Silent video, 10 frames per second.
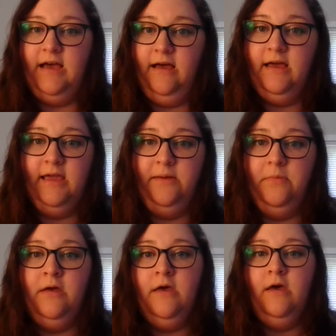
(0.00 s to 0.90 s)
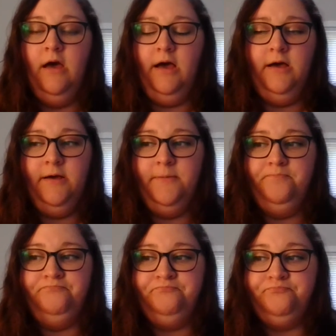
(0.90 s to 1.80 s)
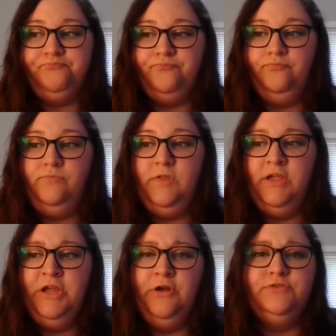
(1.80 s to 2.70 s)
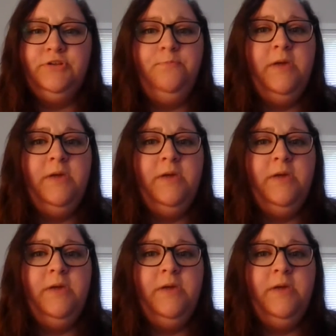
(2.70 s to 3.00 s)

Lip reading: time, to